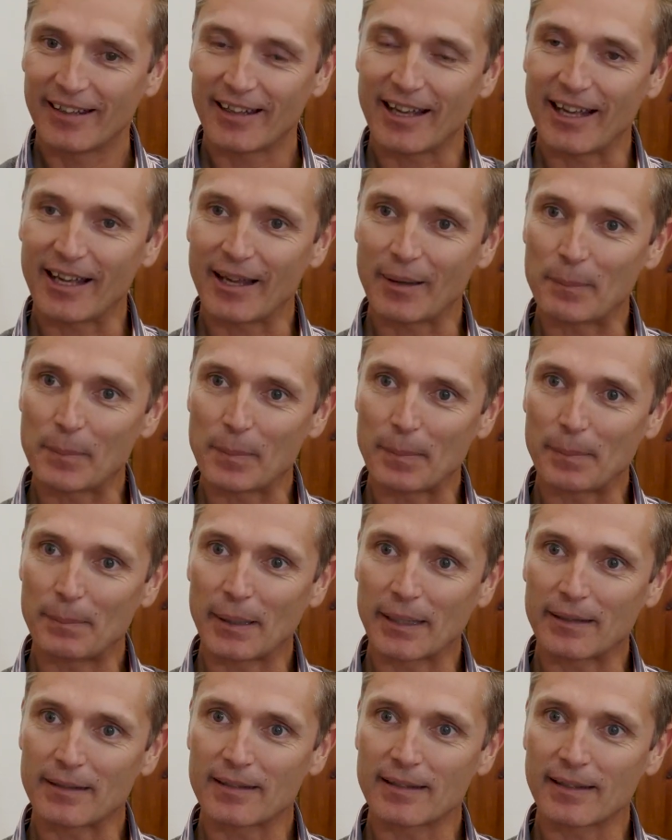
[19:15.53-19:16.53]
Um,
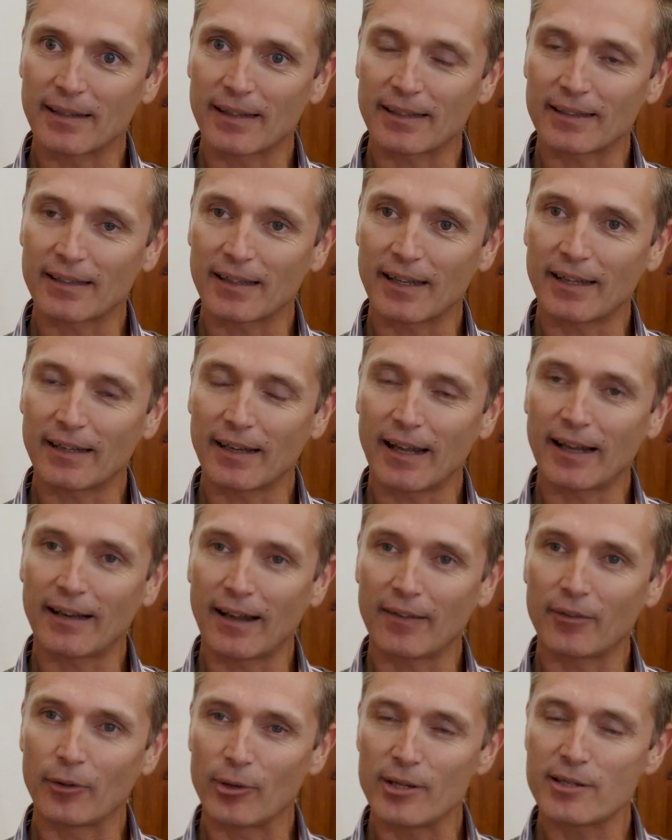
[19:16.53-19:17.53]
but, uh, and, and,
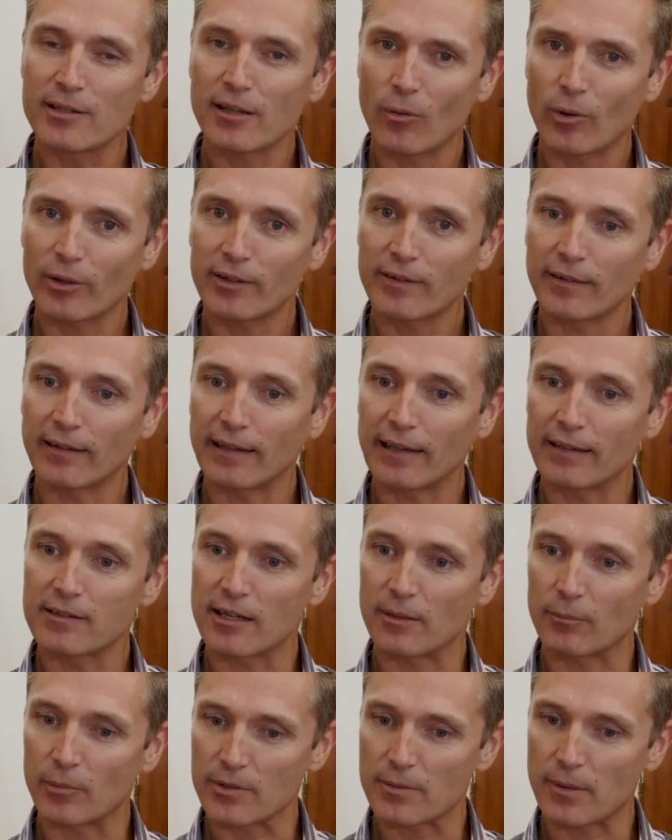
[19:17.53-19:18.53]
and the reason I wanted to get
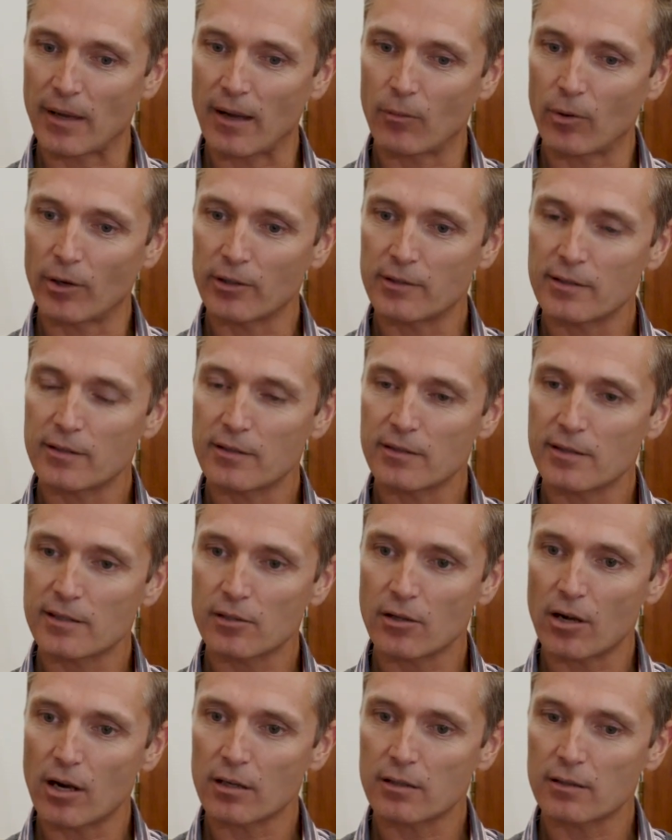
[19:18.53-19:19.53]
to him was I wanted to
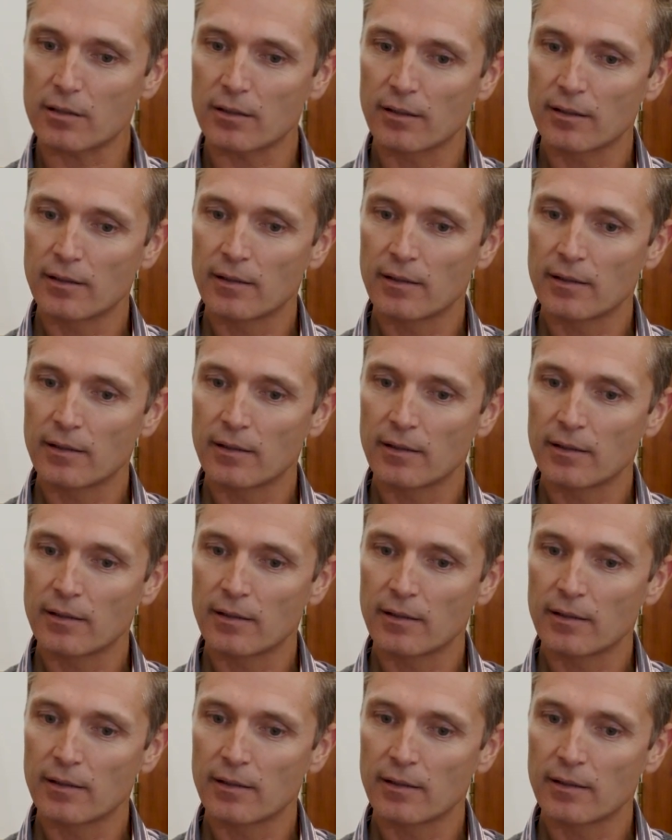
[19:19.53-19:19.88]
start